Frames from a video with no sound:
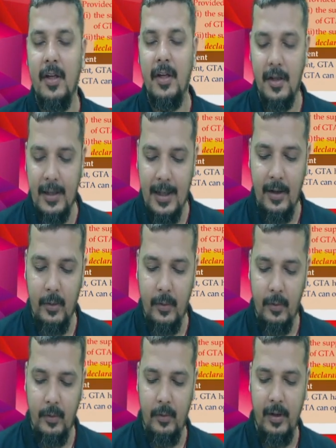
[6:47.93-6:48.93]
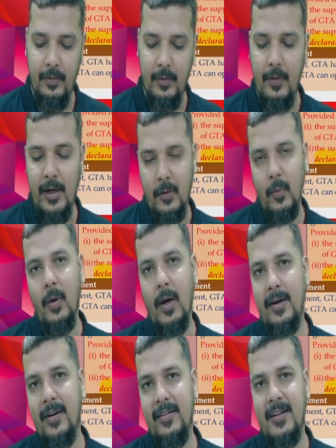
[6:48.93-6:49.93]
Now, if you were to
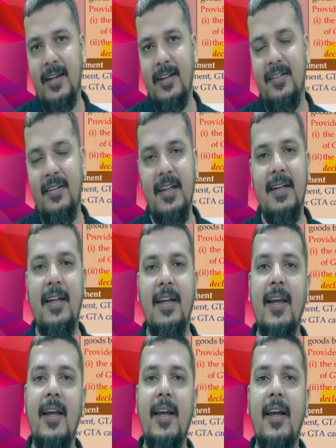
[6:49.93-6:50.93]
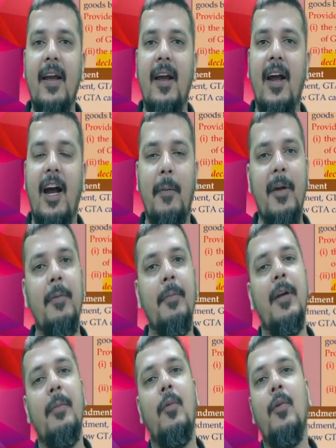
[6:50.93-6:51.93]
understand GTA
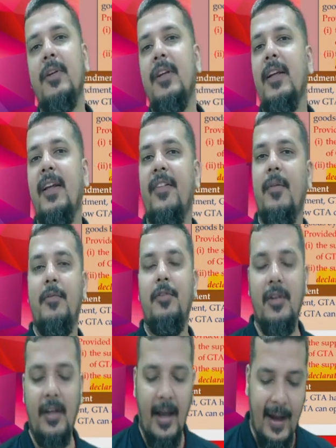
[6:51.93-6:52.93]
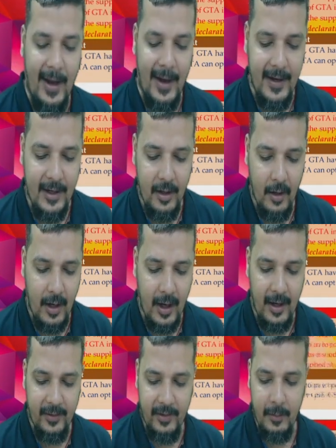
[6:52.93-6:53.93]
amendment both in exemption and your
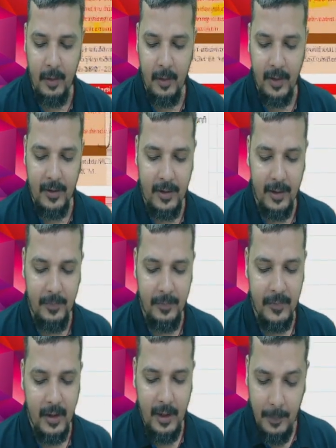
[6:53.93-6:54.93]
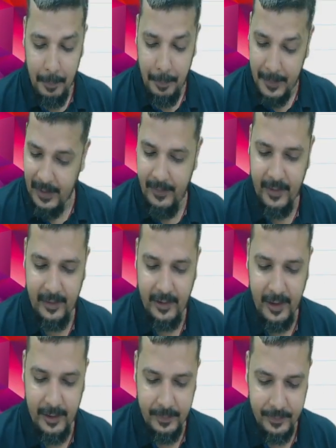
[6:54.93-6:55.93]
RCM together,
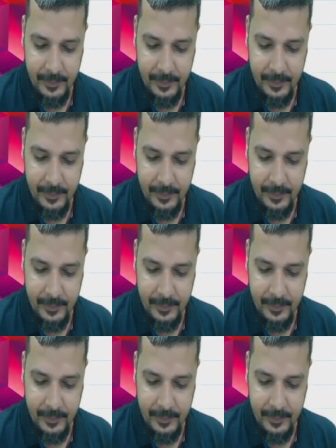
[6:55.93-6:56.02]
previously,